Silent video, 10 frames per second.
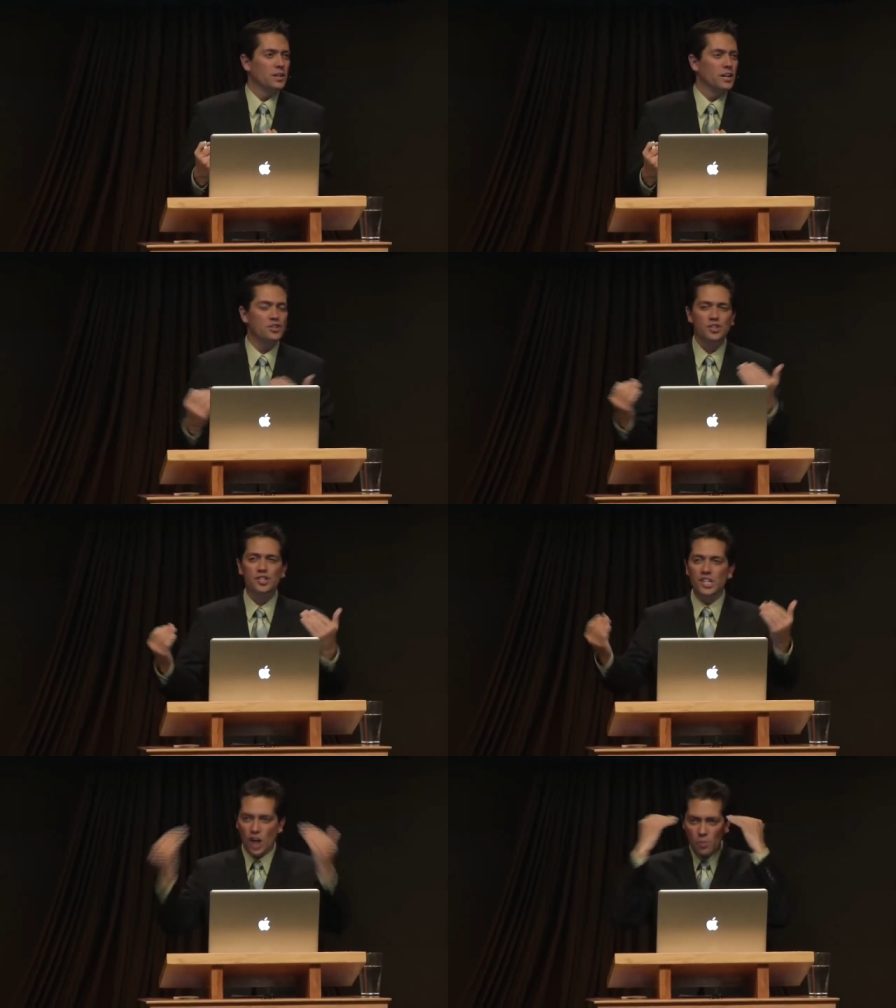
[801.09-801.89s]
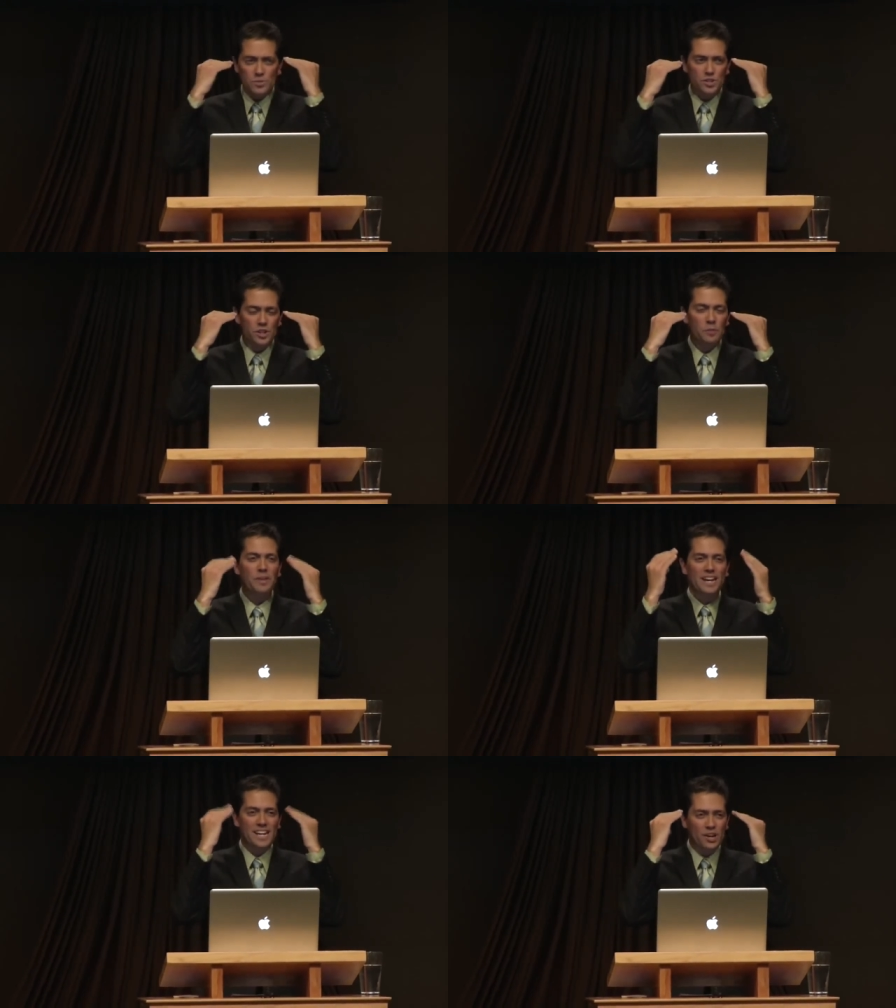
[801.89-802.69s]
It just comes to them.
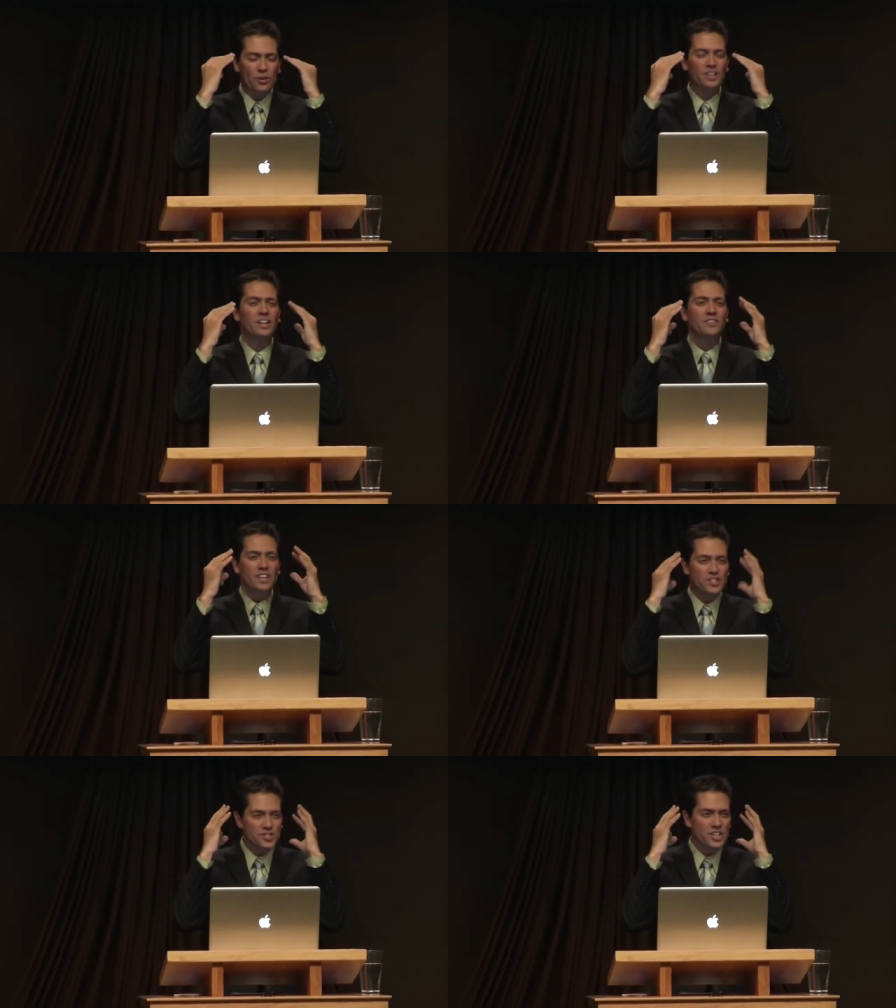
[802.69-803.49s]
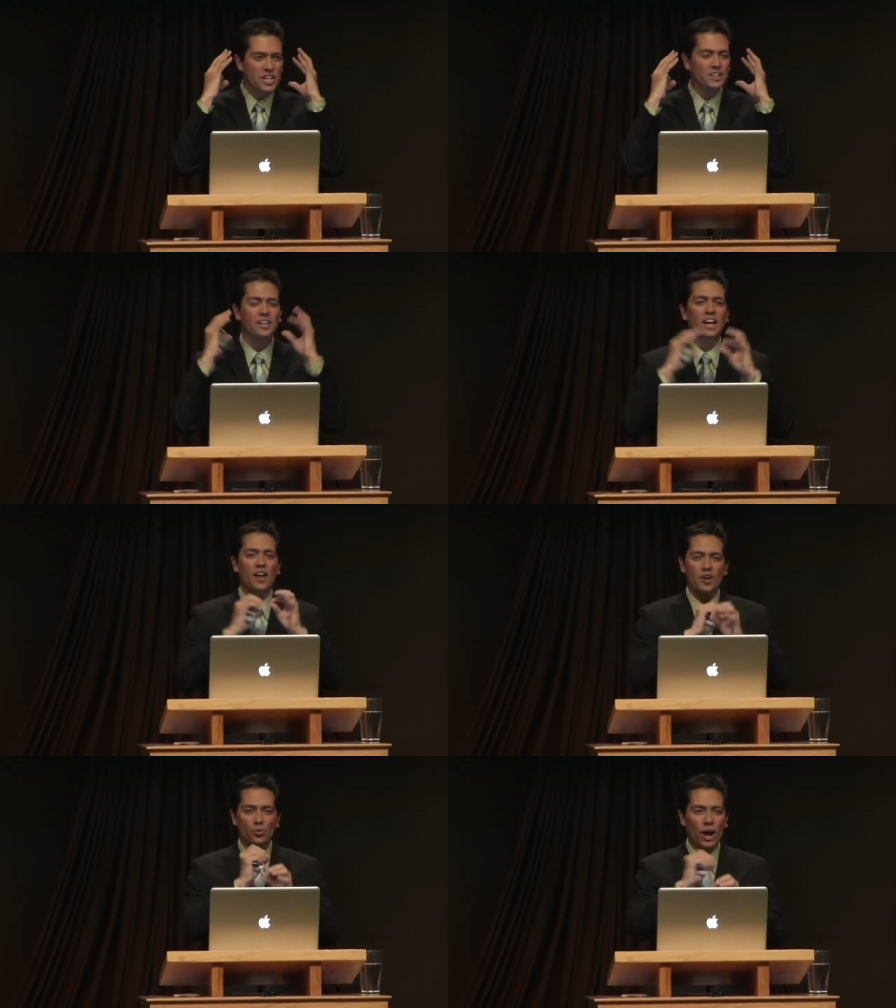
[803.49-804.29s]
They hear it, they see it,
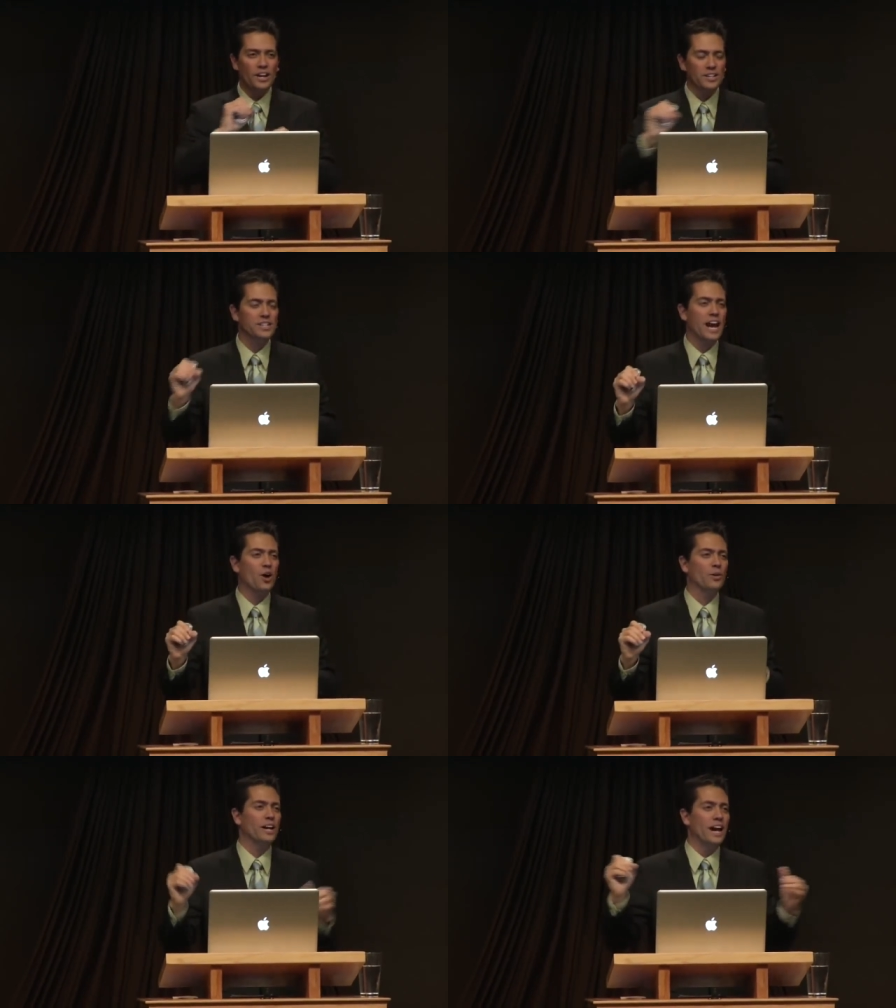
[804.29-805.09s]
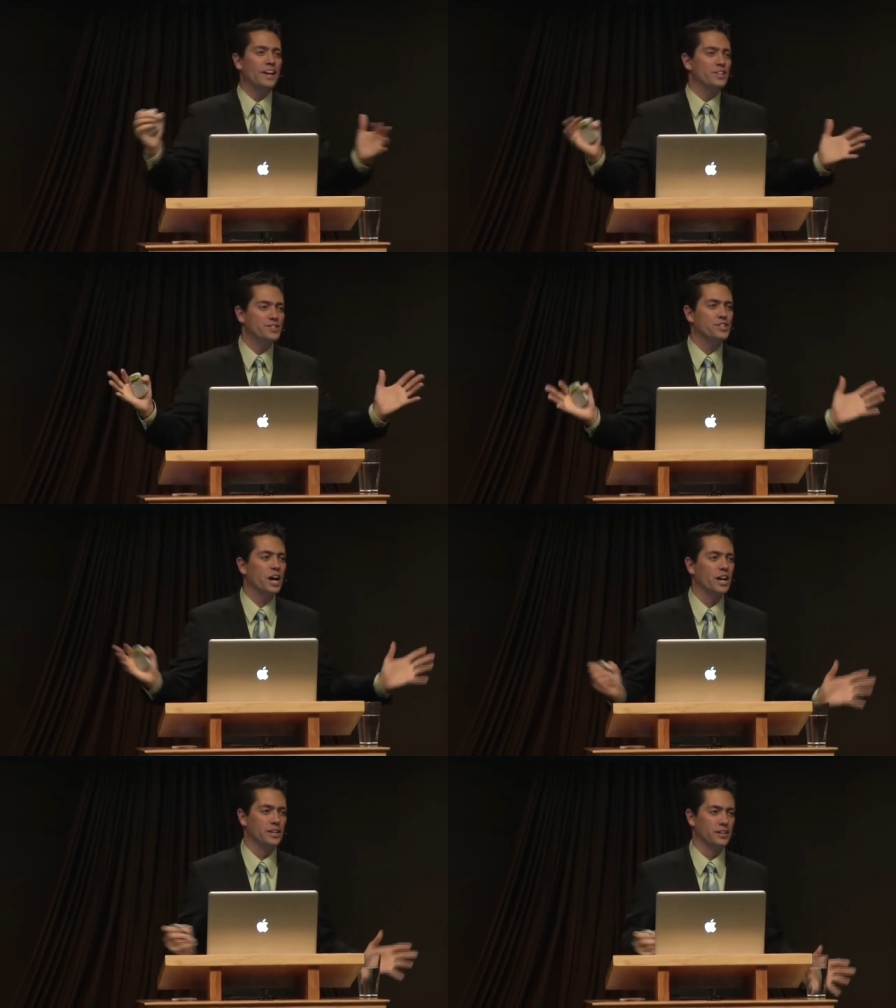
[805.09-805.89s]
and they write it down, and it's
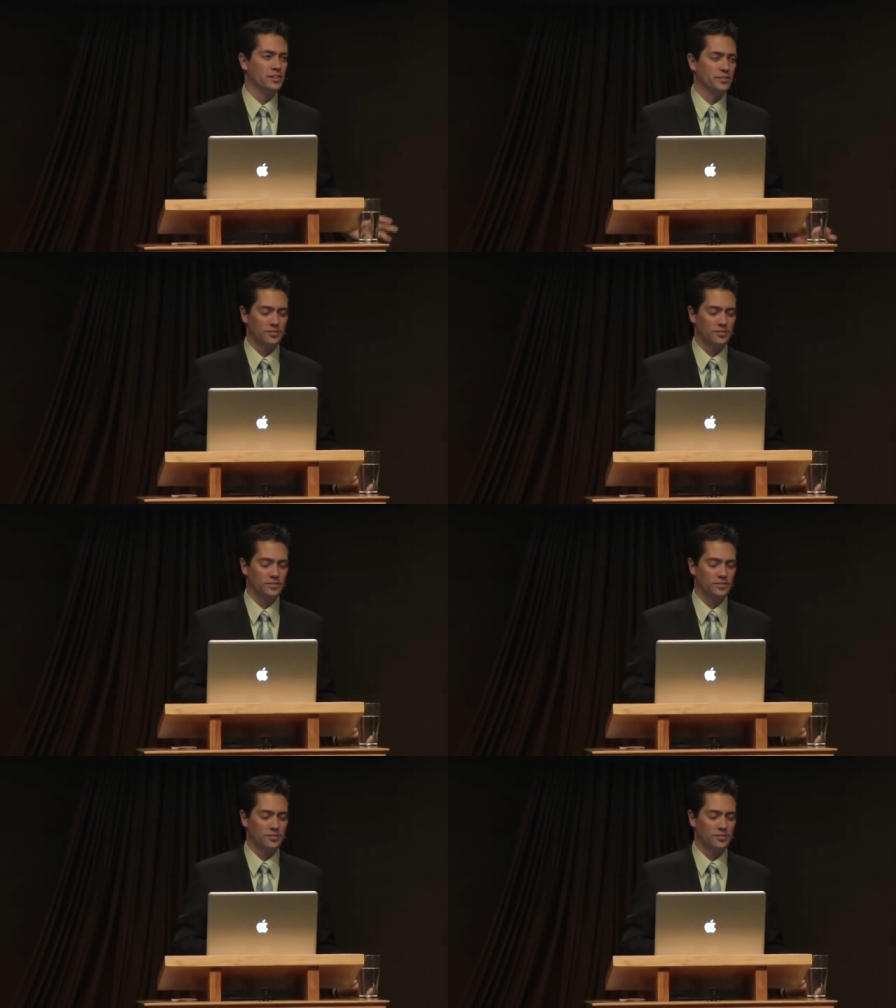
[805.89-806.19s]
done.